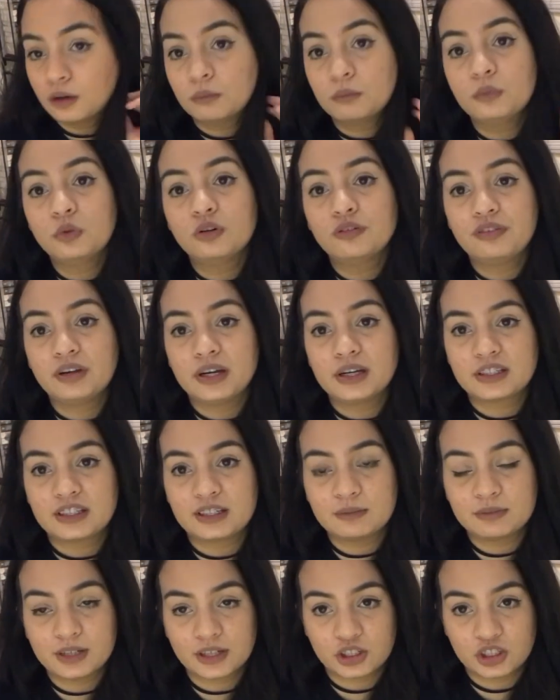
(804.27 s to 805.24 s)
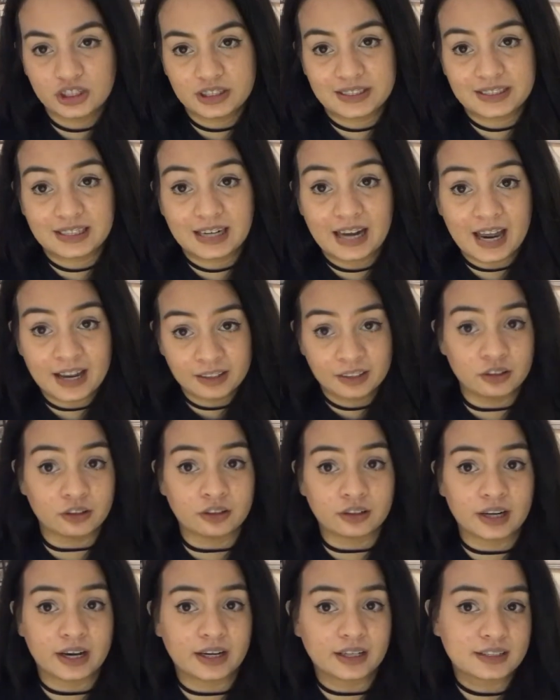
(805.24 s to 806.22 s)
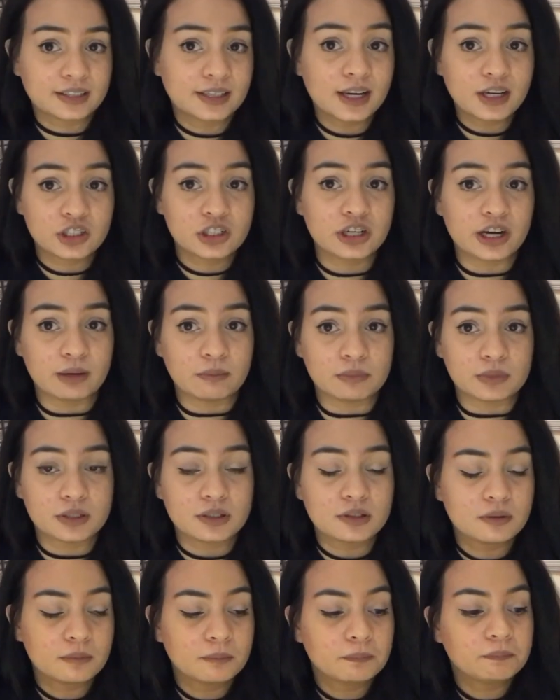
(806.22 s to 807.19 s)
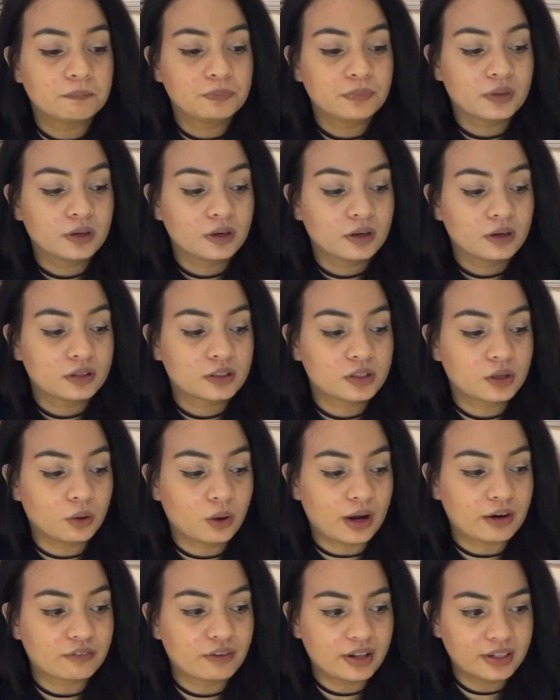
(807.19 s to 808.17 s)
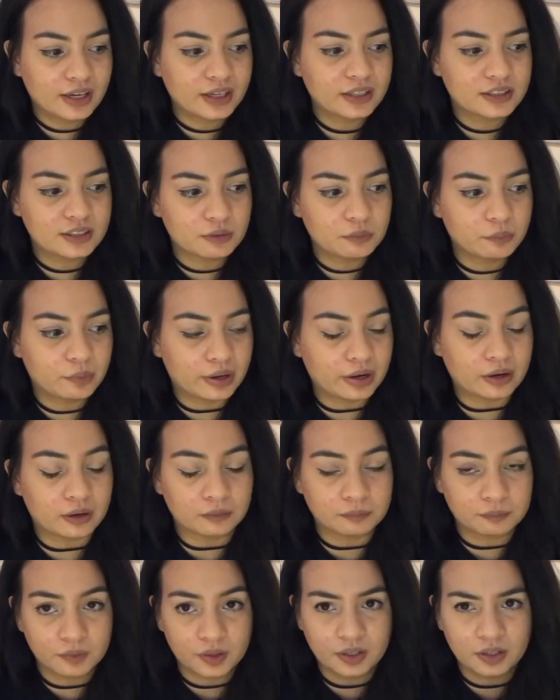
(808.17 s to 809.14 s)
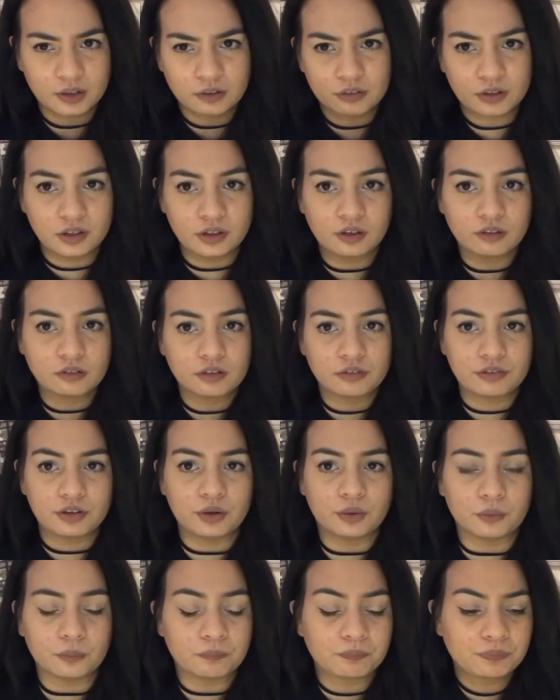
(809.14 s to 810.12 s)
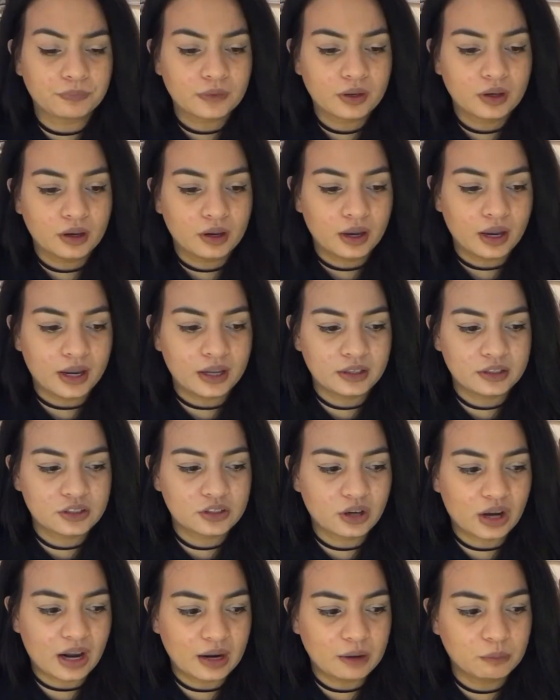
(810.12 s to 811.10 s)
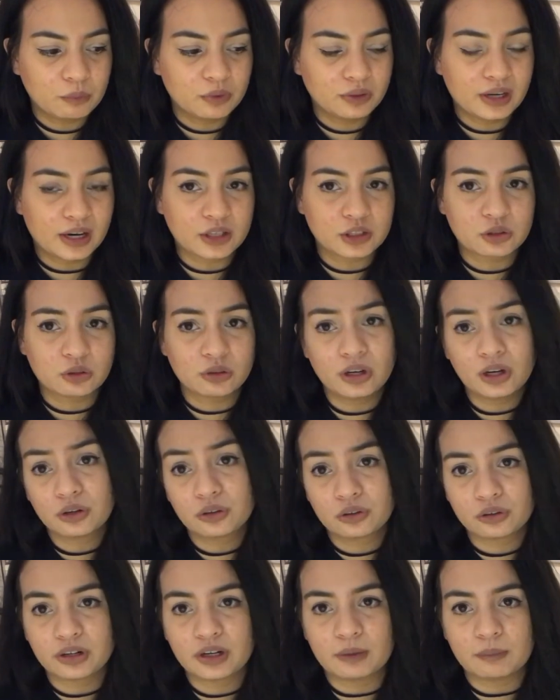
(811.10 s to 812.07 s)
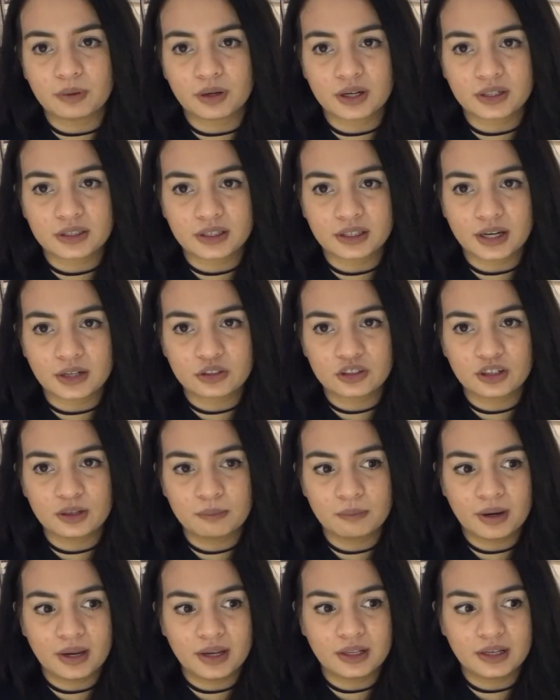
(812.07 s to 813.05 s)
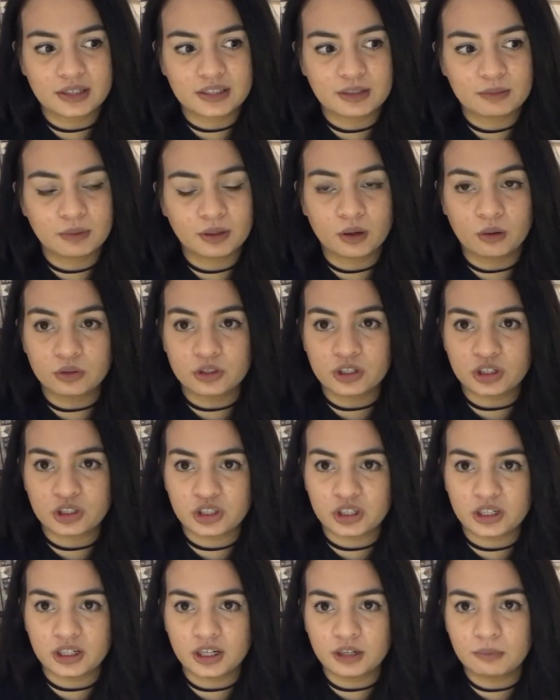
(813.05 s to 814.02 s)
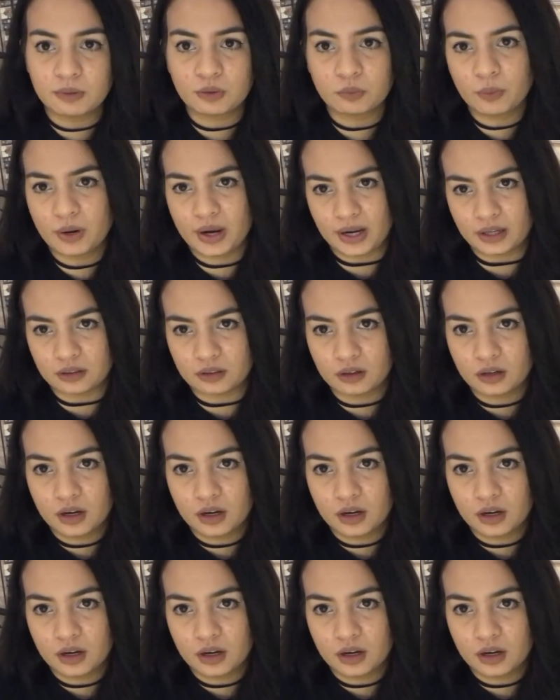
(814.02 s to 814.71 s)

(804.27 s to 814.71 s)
movie, it seems like she's slandered, like slut shamed. So I read that somewhere in a review, and so I would actually agree, because it actually made it seem like, oh, she cheated, but wait,